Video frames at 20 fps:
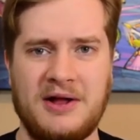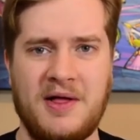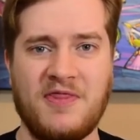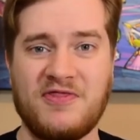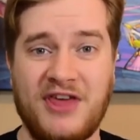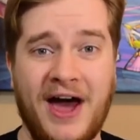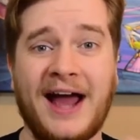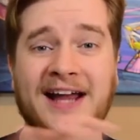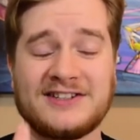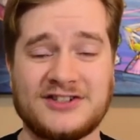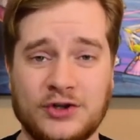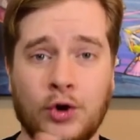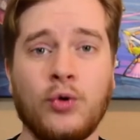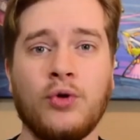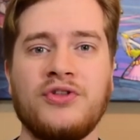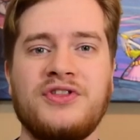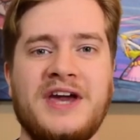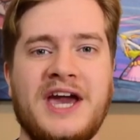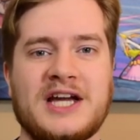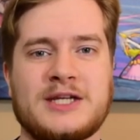That's
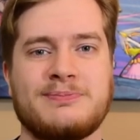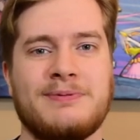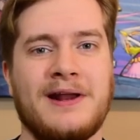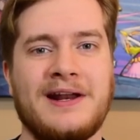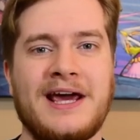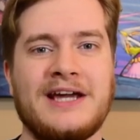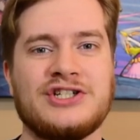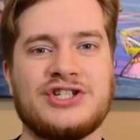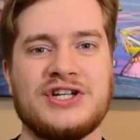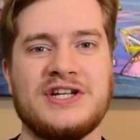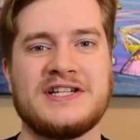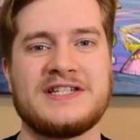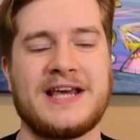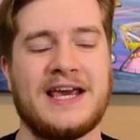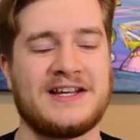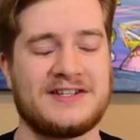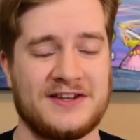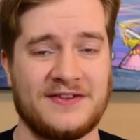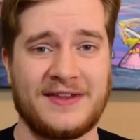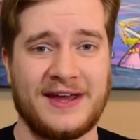all the explanation it
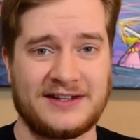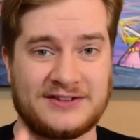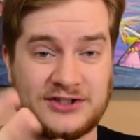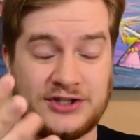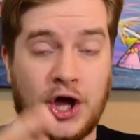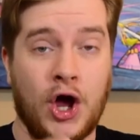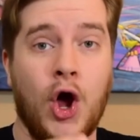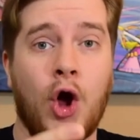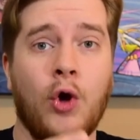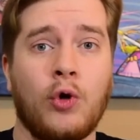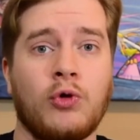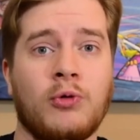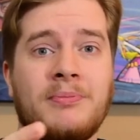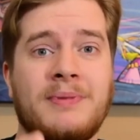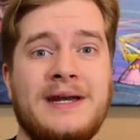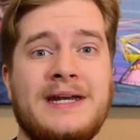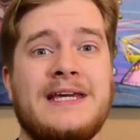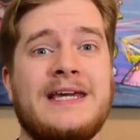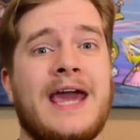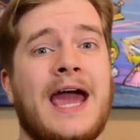takes, and that's the whole
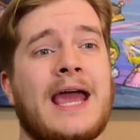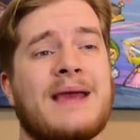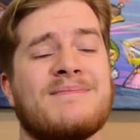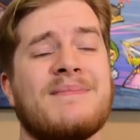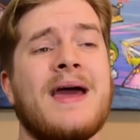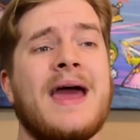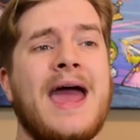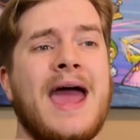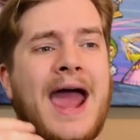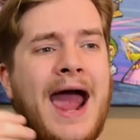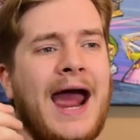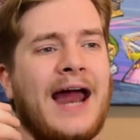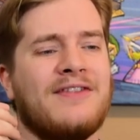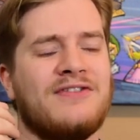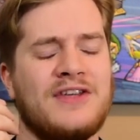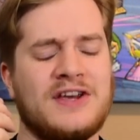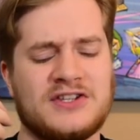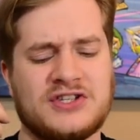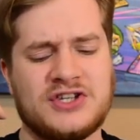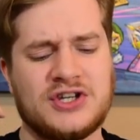mini game,
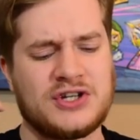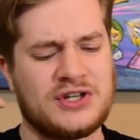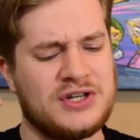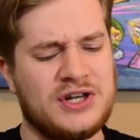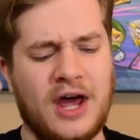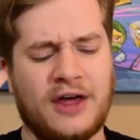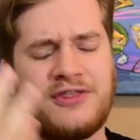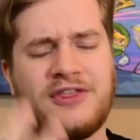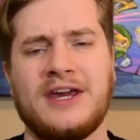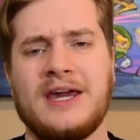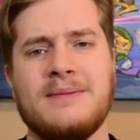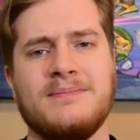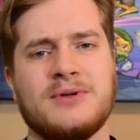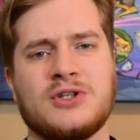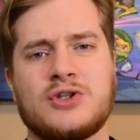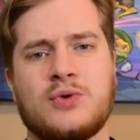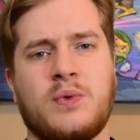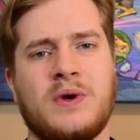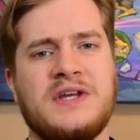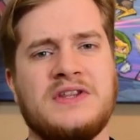and there's nothing in
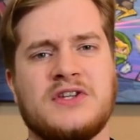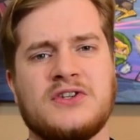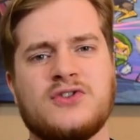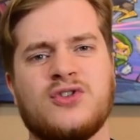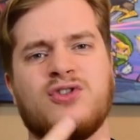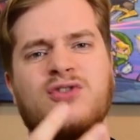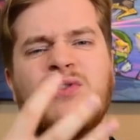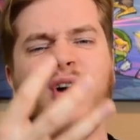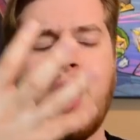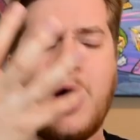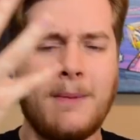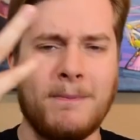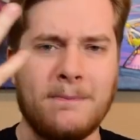between, the sort of